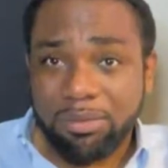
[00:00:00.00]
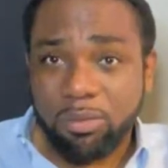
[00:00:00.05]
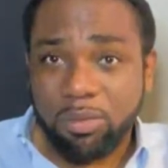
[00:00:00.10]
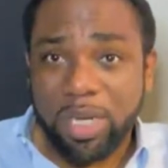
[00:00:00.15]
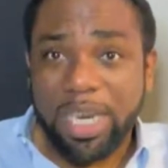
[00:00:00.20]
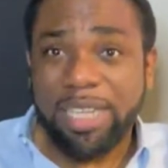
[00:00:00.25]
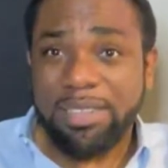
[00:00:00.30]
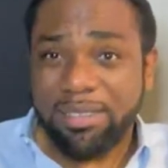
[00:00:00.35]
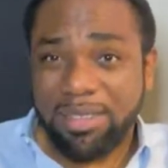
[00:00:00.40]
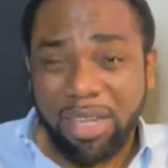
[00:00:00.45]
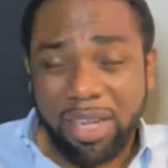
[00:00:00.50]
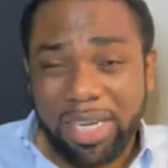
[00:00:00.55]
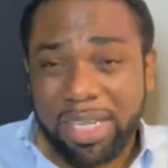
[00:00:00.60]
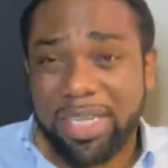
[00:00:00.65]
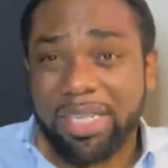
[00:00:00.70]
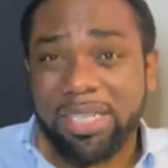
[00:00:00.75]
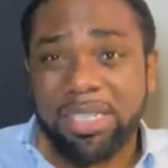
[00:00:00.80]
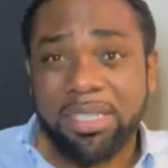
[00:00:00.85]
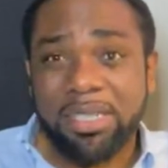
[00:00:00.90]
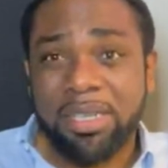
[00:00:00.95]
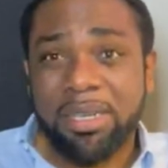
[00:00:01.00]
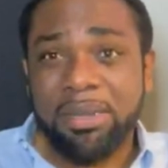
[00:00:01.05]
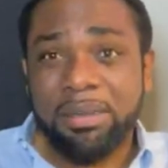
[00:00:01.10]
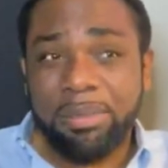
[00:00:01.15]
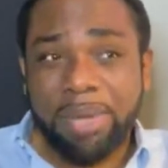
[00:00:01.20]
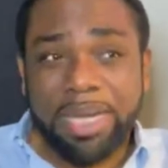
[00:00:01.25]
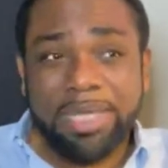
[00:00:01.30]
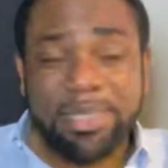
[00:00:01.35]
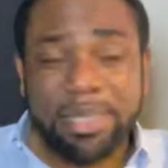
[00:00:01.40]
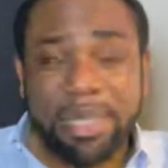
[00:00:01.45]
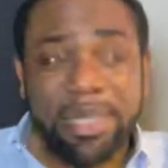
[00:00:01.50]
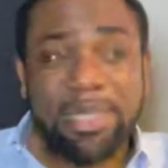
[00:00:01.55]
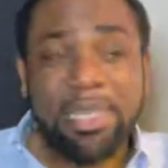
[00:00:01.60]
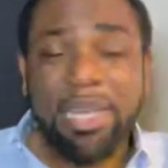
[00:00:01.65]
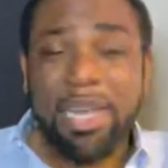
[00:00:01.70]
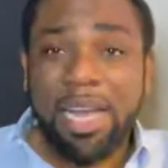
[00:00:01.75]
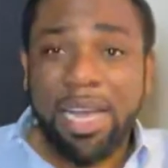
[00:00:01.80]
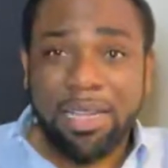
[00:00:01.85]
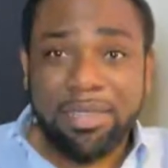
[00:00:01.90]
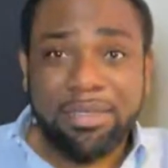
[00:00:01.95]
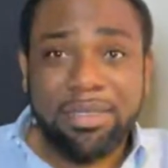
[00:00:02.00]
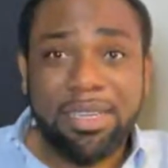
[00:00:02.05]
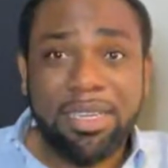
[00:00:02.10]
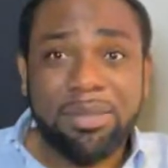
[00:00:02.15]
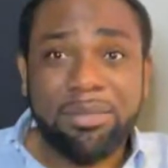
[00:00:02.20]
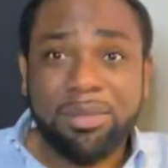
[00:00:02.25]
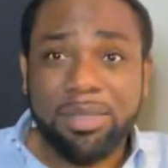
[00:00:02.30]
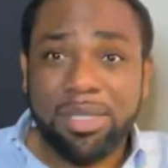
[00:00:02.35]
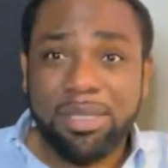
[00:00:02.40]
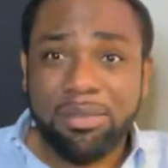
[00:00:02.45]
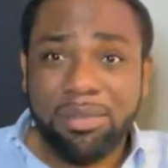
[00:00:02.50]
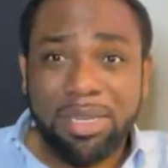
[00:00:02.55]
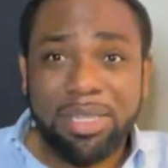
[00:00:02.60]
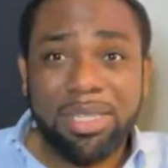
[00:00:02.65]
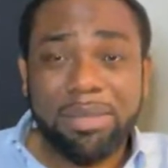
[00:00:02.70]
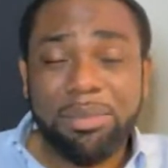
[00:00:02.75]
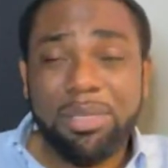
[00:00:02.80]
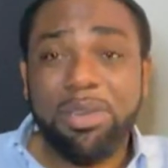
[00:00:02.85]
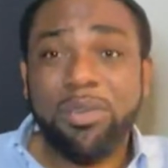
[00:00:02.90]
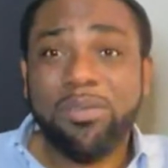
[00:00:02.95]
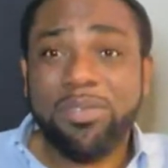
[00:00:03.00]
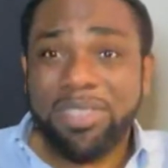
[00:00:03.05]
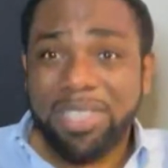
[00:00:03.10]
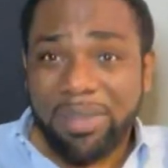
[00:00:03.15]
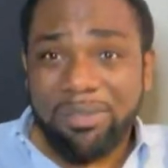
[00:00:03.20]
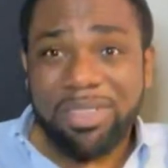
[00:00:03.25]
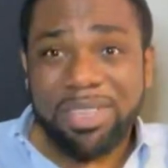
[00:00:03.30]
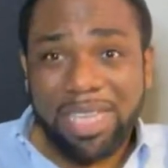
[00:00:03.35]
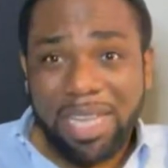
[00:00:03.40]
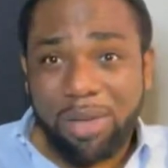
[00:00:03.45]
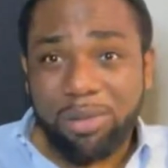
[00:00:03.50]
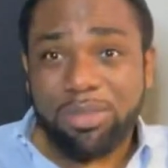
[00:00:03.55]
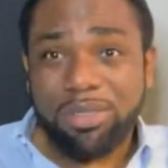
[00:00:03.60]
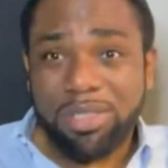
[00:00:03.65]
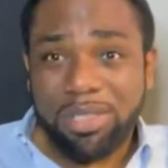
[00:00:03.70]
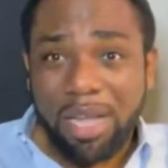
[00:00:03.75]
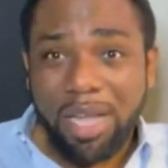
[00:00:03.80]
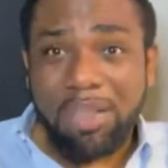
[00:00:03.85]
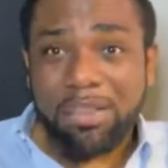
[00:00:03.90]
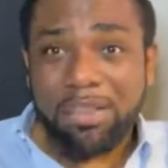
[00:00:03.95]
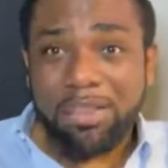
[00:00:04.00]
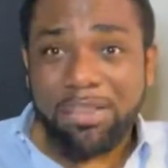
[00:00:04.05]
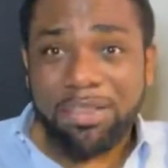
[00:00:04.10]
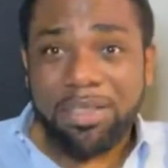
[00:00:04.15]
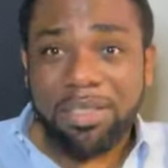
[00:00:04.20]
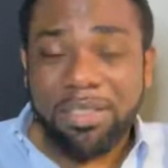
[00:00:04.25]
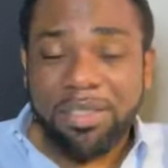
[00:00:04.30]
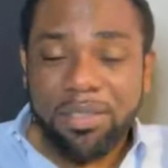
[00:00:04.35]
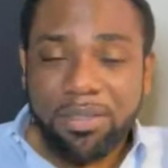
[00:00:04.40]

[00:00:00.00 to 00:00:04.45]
When I started back then, I started with a credit limit of $7,000.